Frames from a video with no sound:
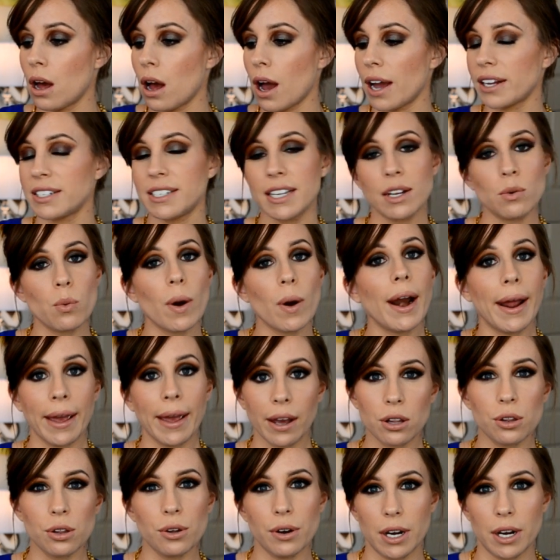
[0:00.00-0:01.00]
I did want to
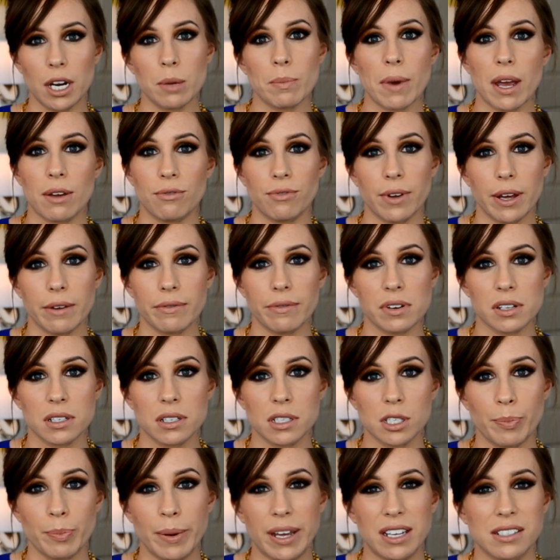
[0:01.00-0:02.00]
include it in my
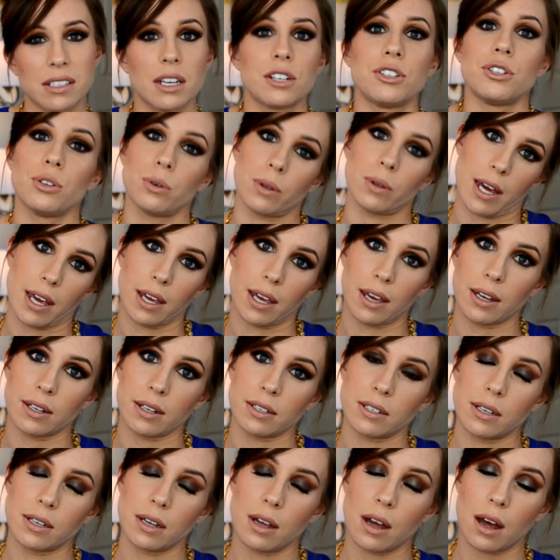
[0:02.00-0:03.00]
favorites because I do like
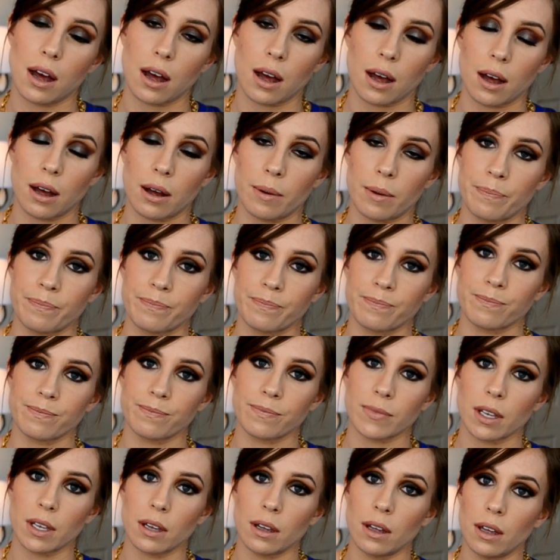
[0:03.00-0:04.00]
it. Um,
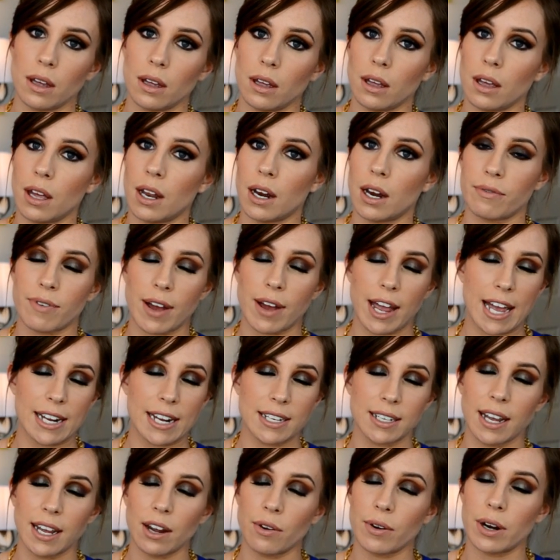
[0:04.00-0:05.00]
and if I had
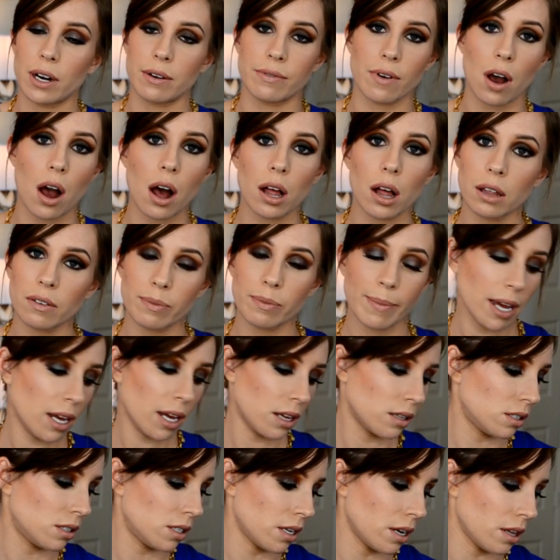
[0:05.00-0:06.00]
to get rid of all of my
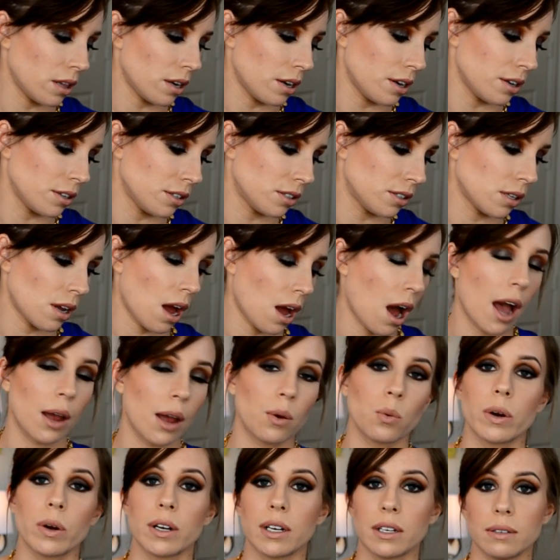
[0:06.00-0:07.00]
concealers, I
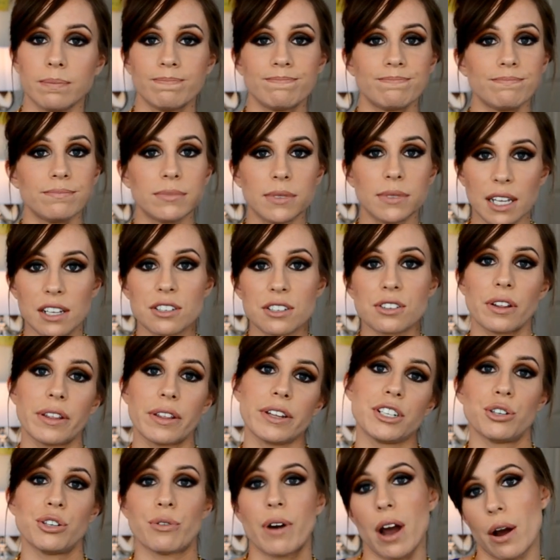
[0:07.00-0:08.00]
would, these are the
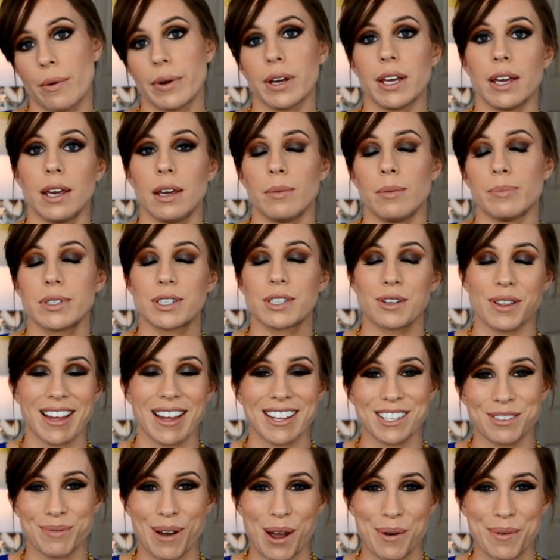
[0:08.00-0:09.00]
two I would keep. So
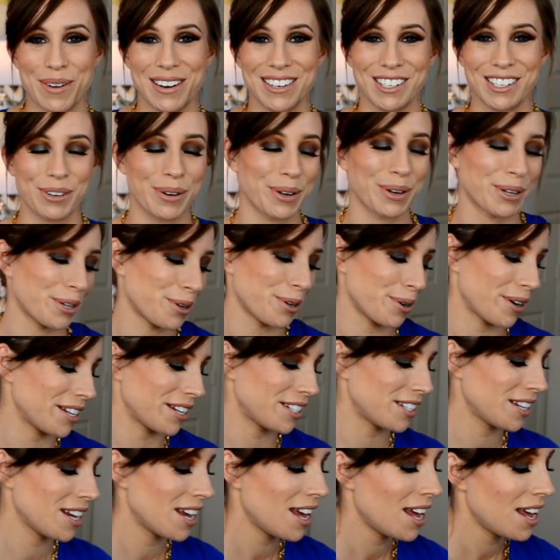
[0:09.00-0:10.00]
that's why I wanted to include
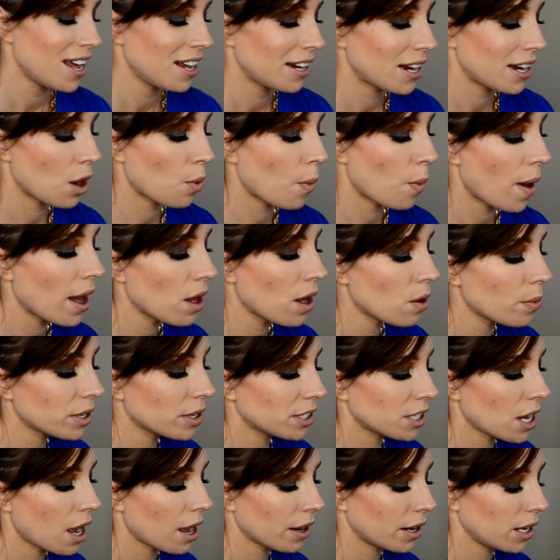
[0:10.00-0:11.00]
it. Now, while we're
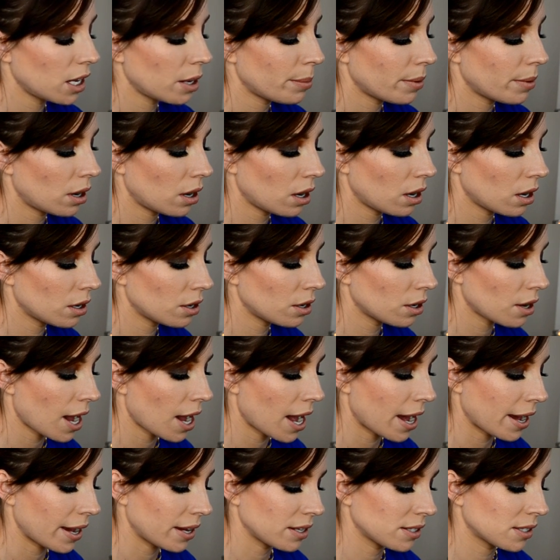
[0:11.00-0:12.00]
talking about under
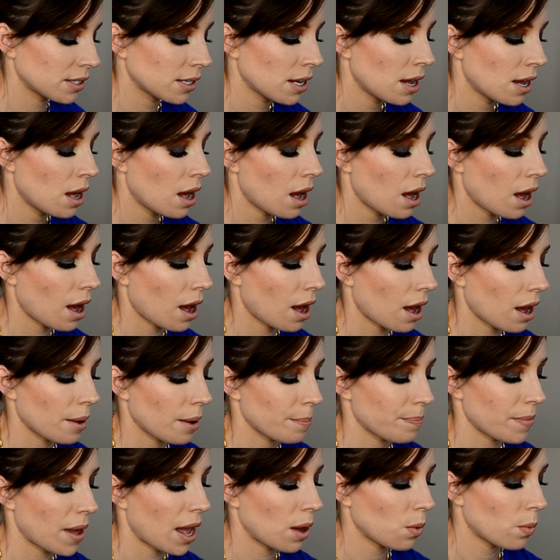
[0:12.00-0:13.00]
eyes,
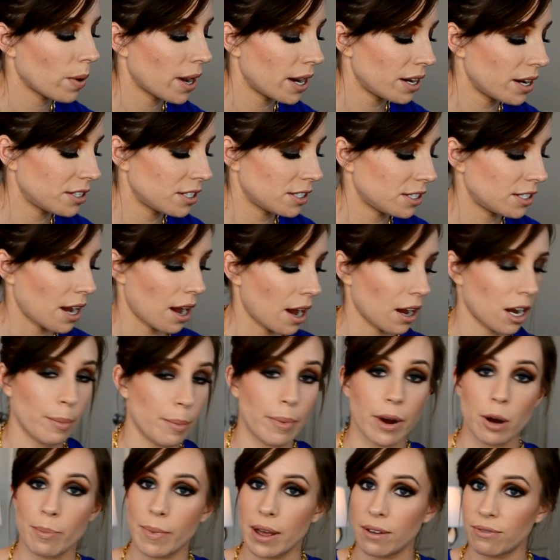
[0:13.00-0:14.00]
Um, I wanted to talk
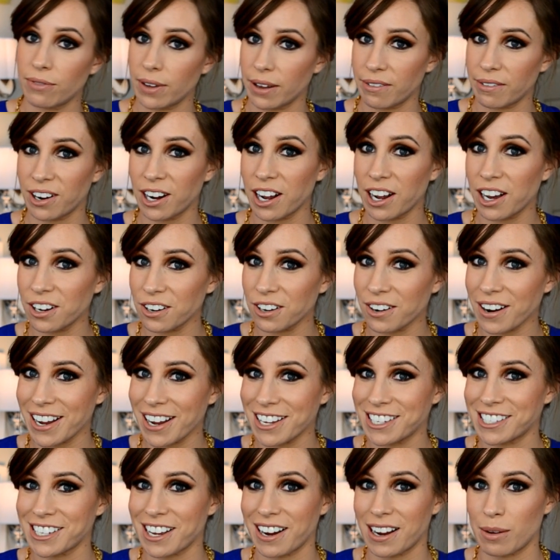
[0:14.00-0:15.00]
about my favorite under eye
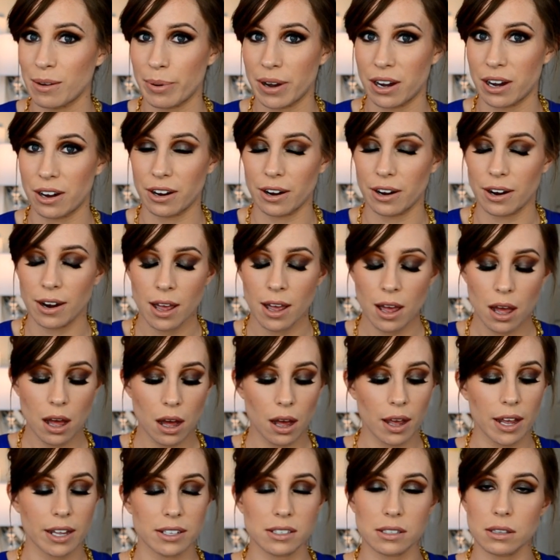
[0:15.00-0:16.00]
setting powder.
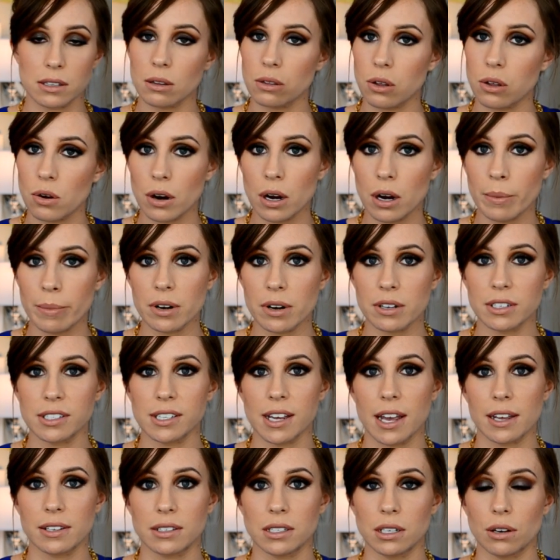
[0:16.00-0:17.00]
It's the Laura
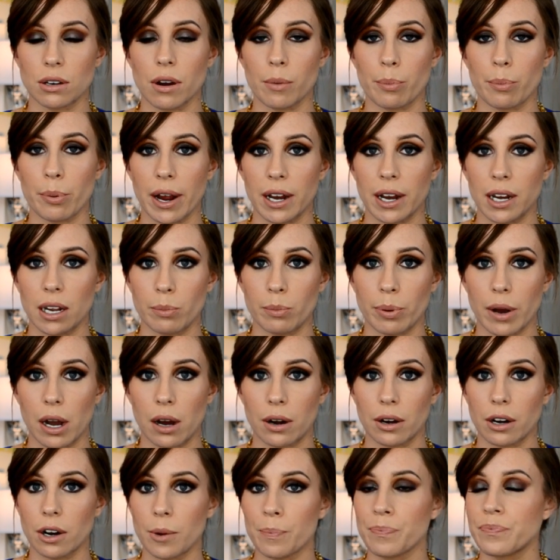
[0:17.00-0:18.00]
Mercier Secret Brightening
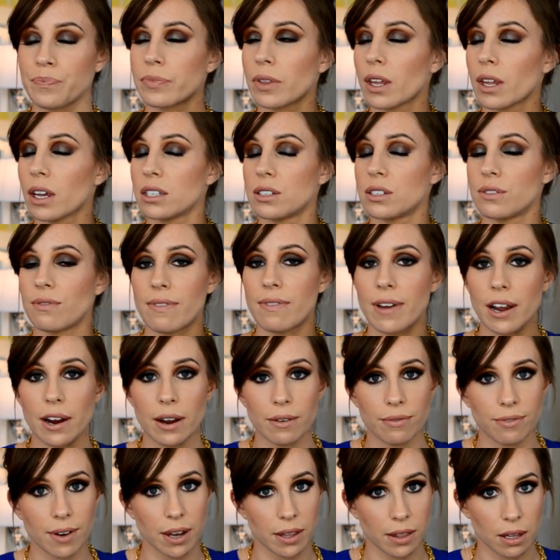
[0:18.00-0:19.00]
Powder. It's very
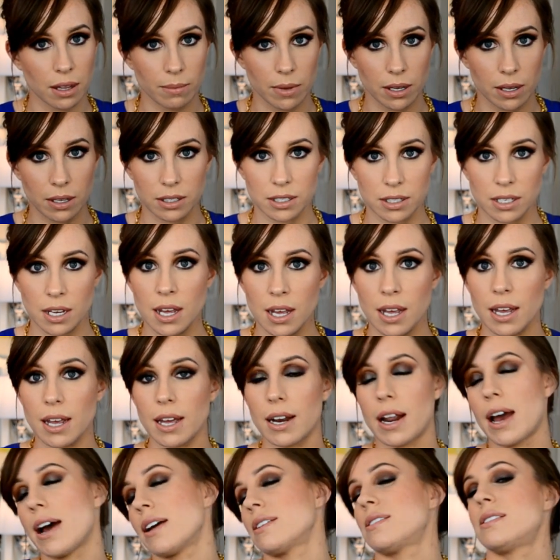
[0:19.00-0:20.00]
finely milled. It
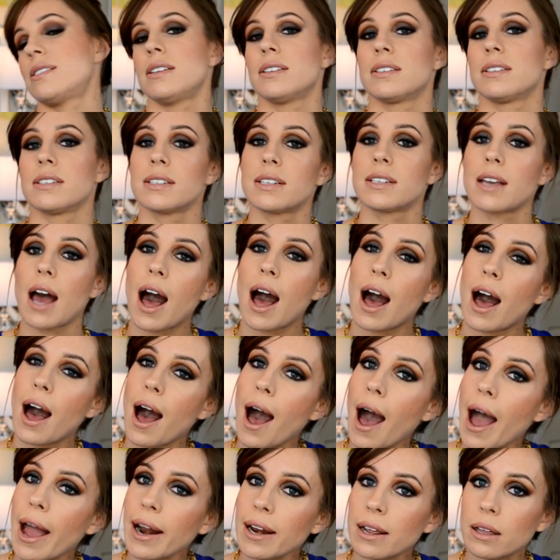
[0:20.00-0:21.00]
has these
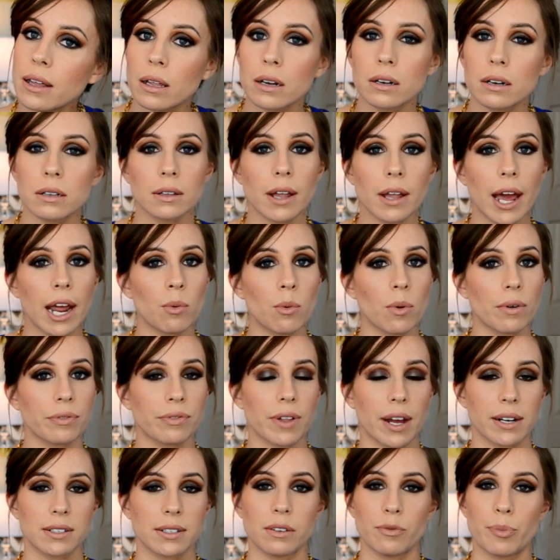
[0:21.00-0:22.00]
tiny little light
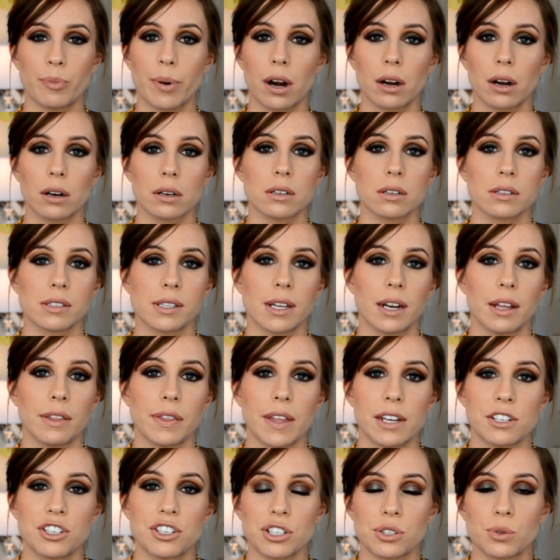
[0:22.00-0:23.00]
reflective particles in it
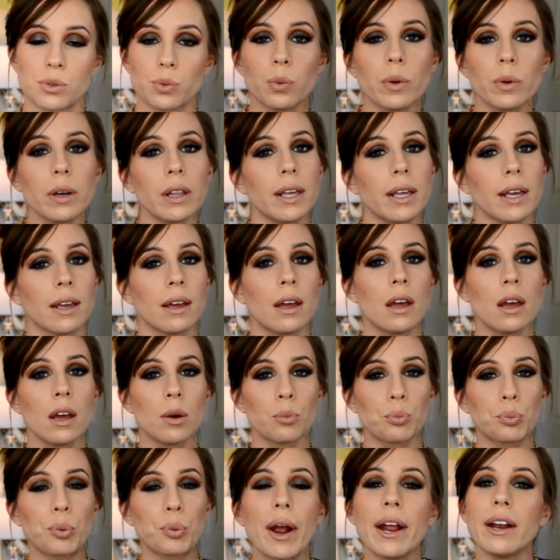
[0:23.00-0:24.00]
that just really
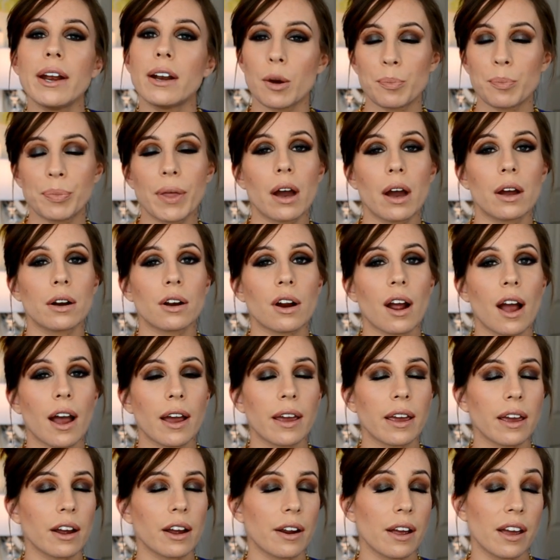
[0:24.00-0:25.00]
brighten up the under eye
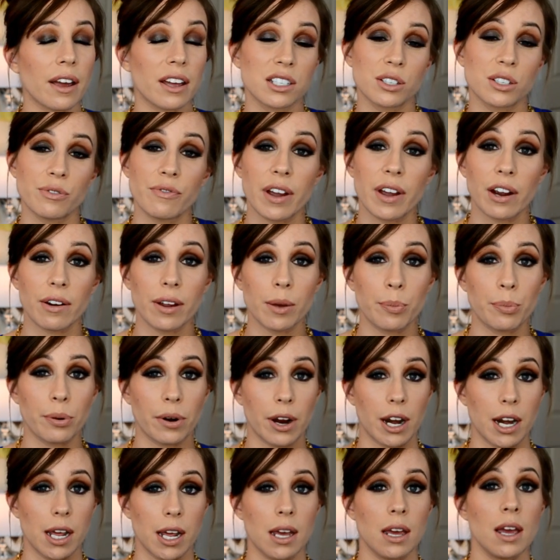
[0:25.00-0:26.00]
area. It's very
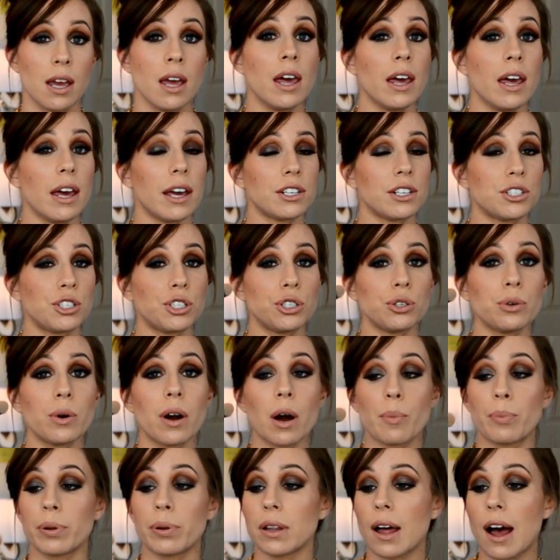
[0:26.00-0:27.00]
pretty. And to
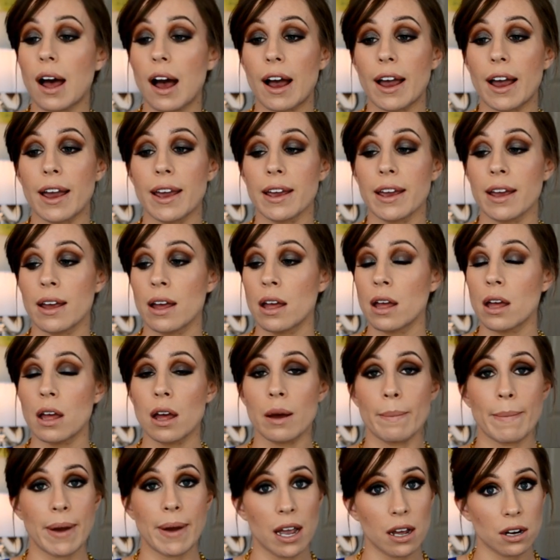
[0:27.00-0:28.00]
apply
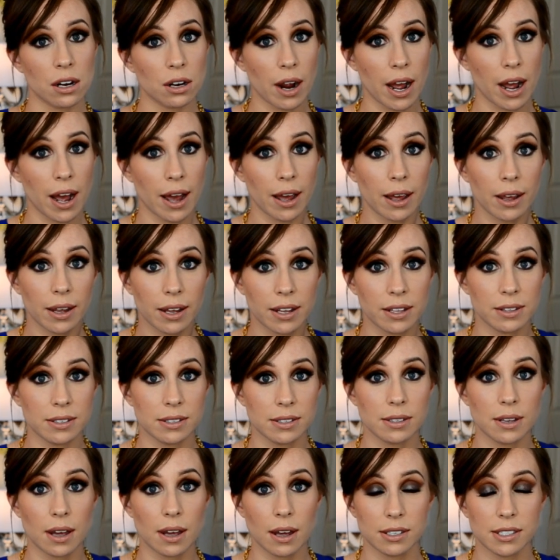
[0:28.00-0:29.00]
my under eye
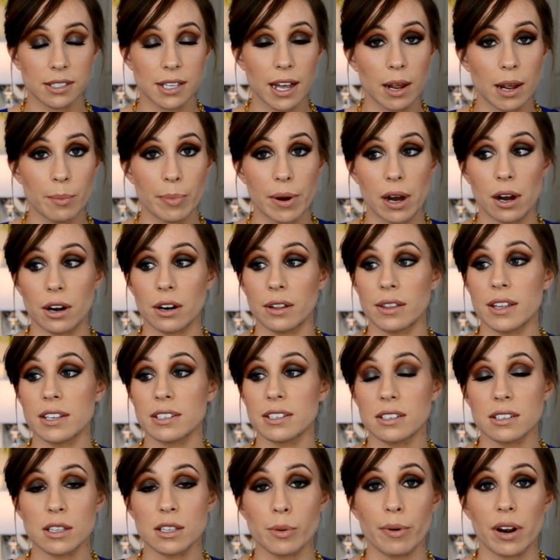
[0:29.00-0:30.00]
setting powder, this
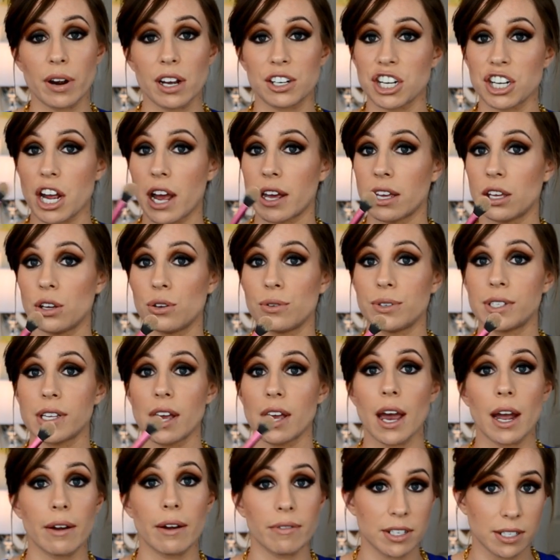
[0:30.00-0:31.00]
is the brush I use
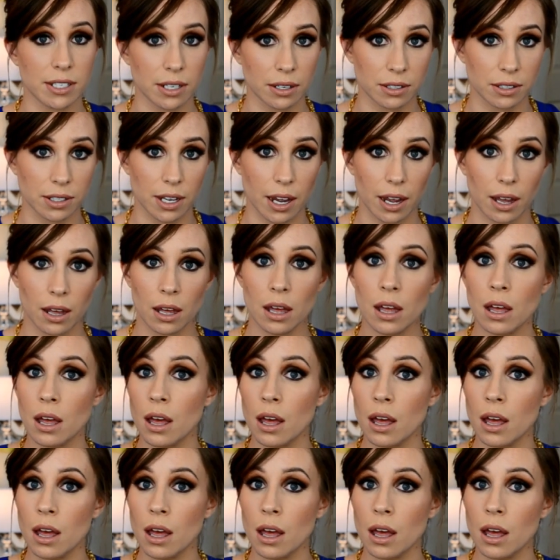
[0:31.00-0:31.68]
every single day.